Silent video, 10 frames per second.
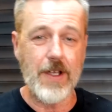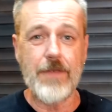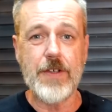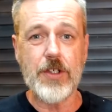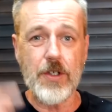
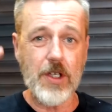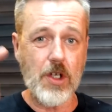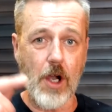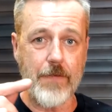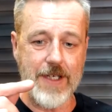If you do the
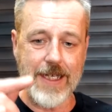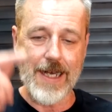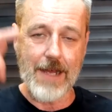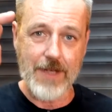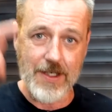coffee, you
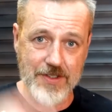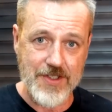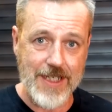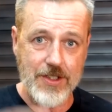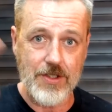can have those
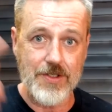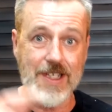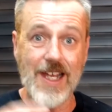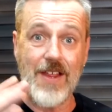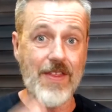satchels.
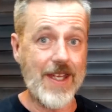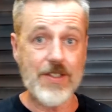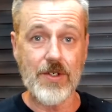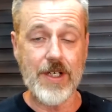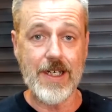
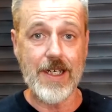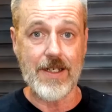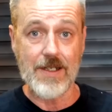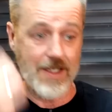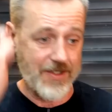That's all you
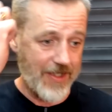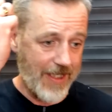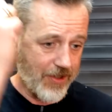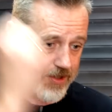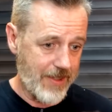need. A
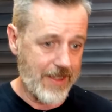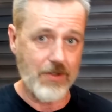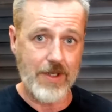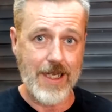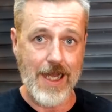satchel
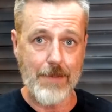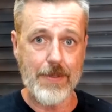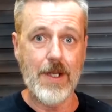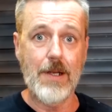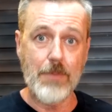into a
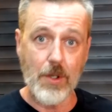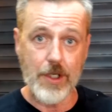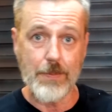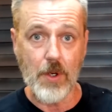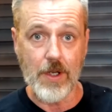cup, pour
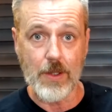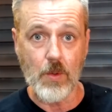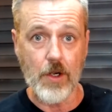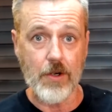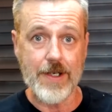your boiling
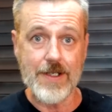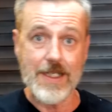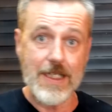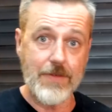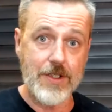water in,
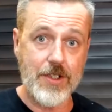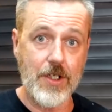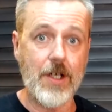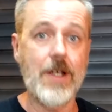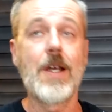give it a
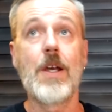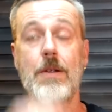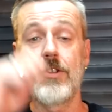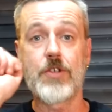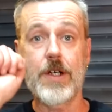stir,
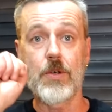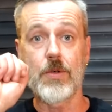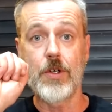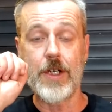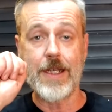drink a
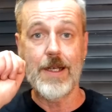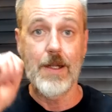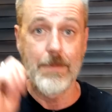rooney.